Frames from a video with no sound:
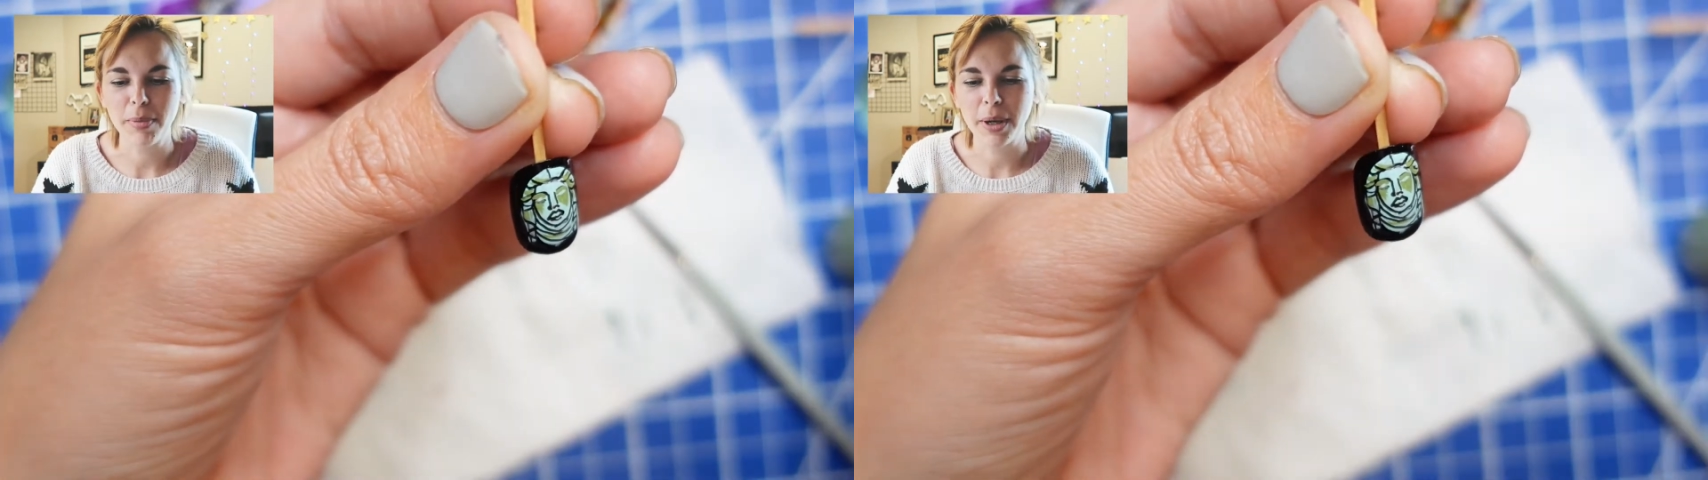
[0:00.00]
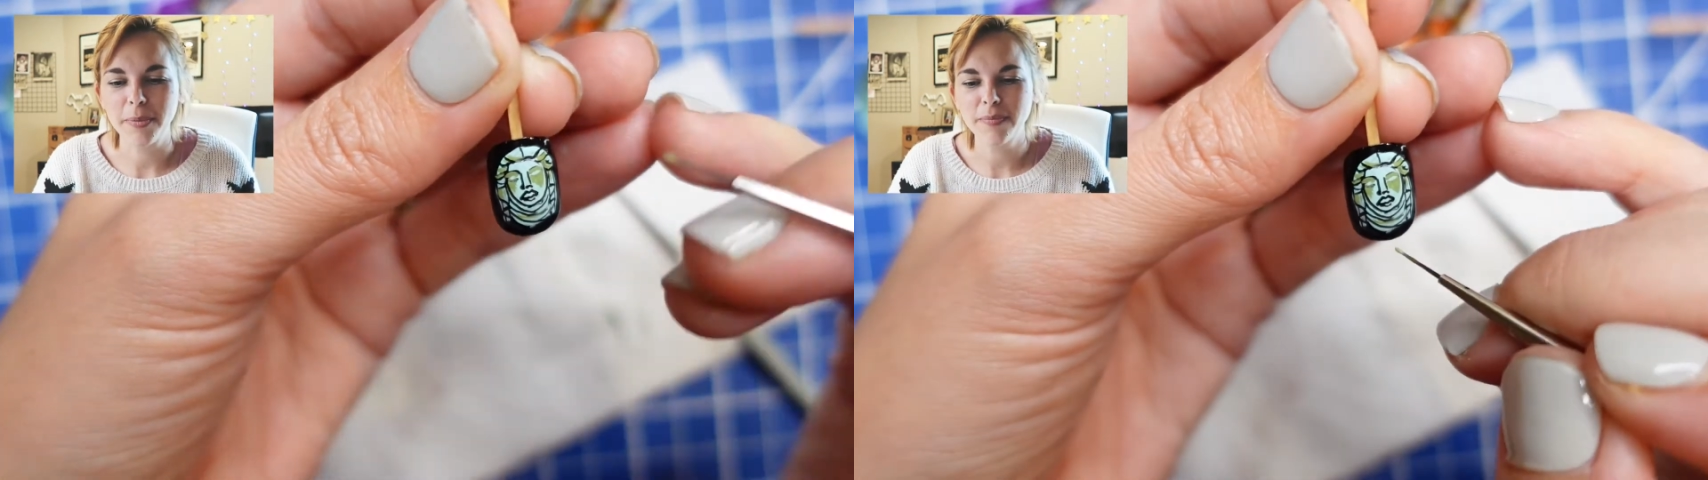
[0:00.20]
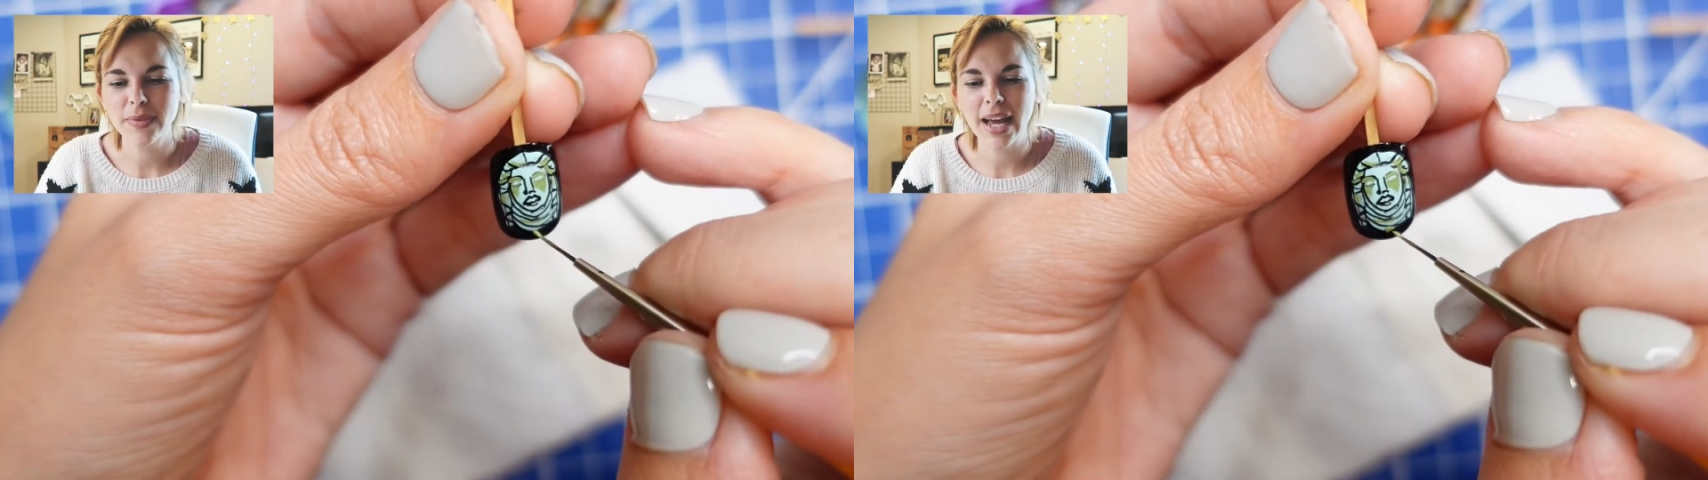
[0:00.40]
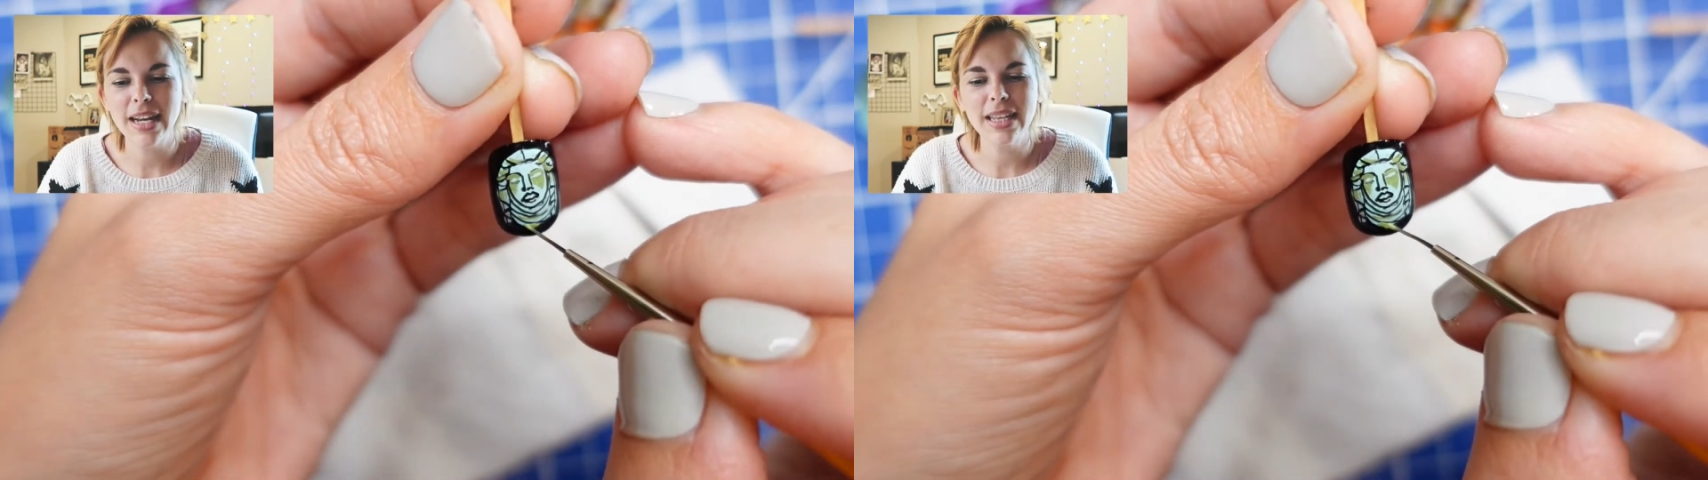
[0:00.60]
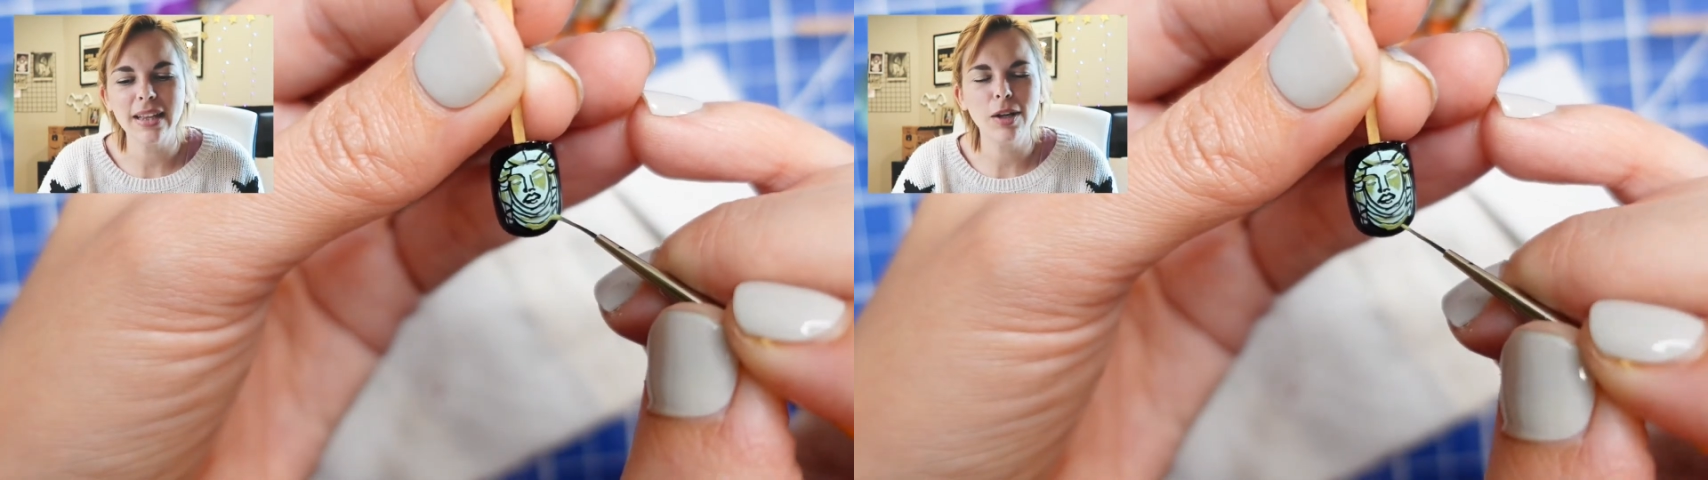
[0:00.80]
but
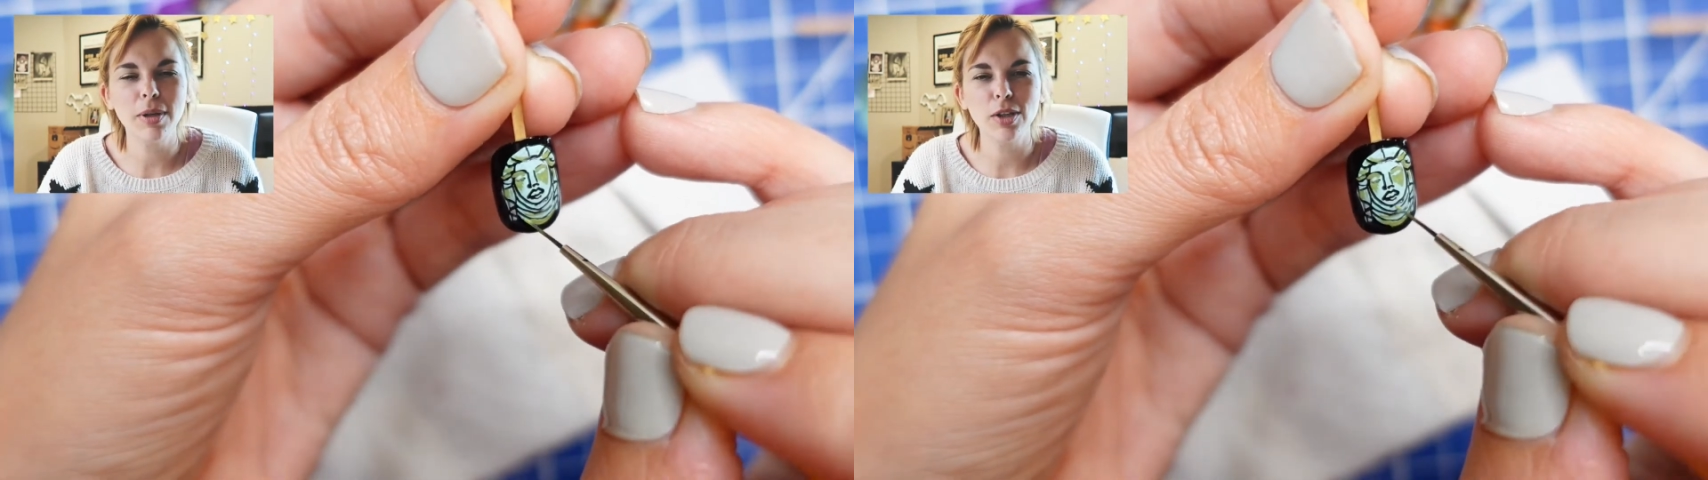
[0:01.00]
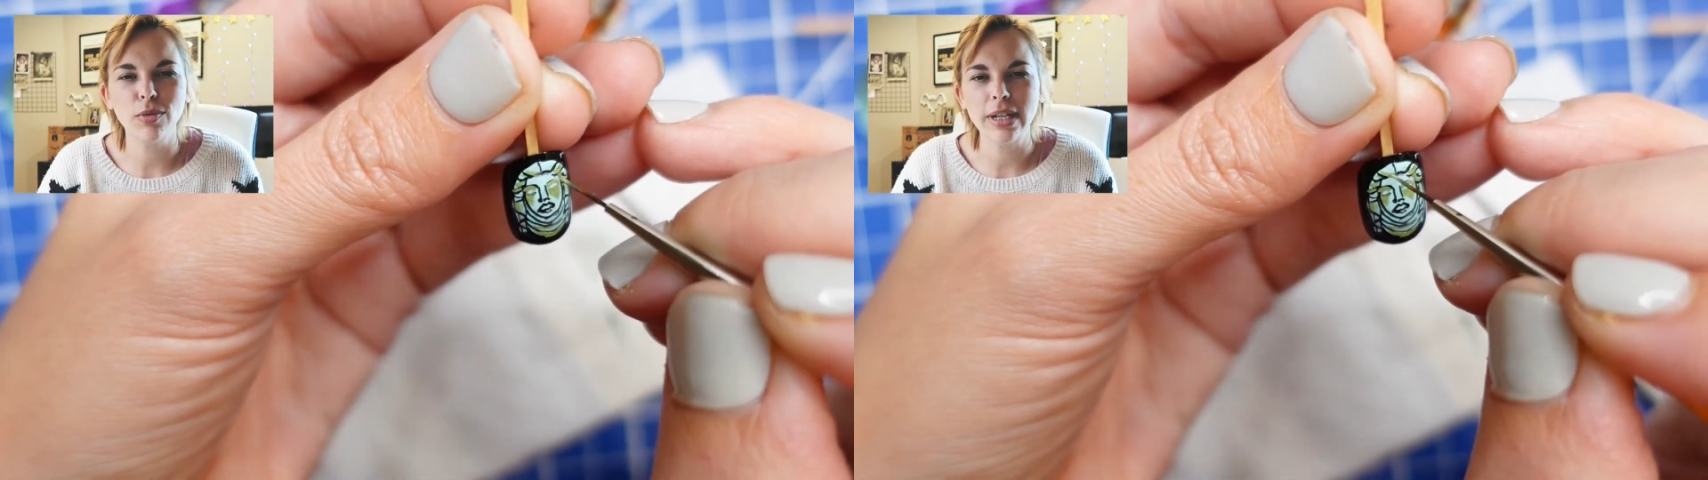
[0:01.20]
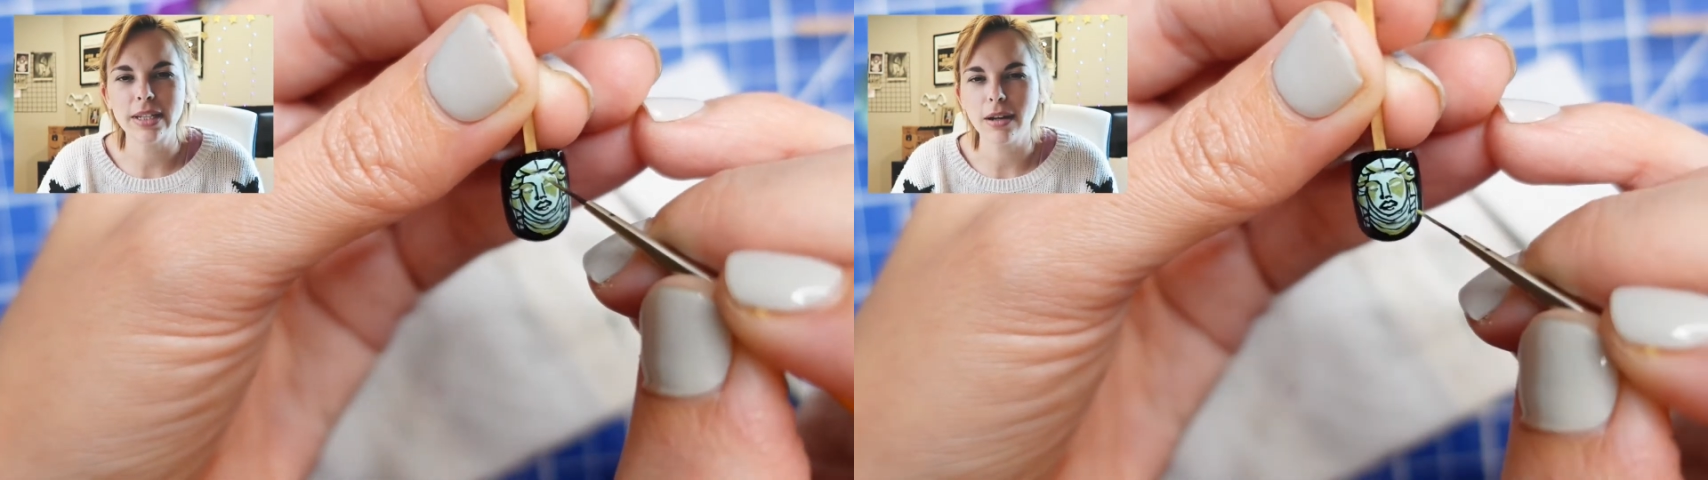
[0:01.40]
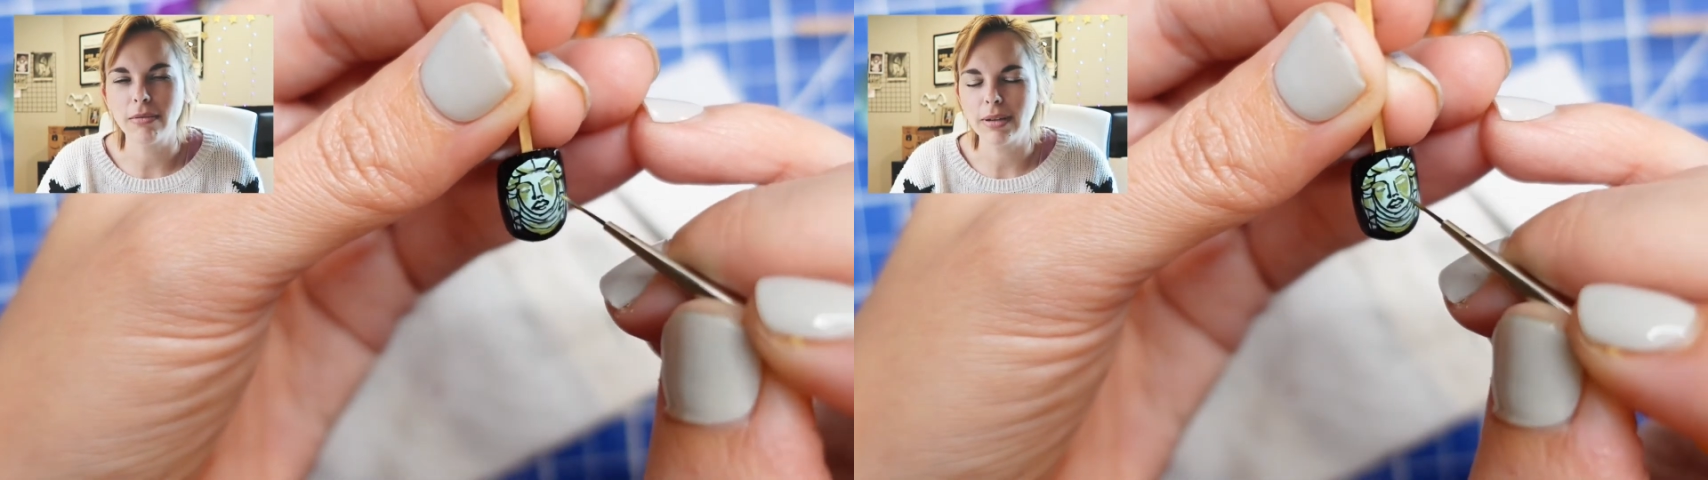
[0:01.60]
adding that little bit of green in there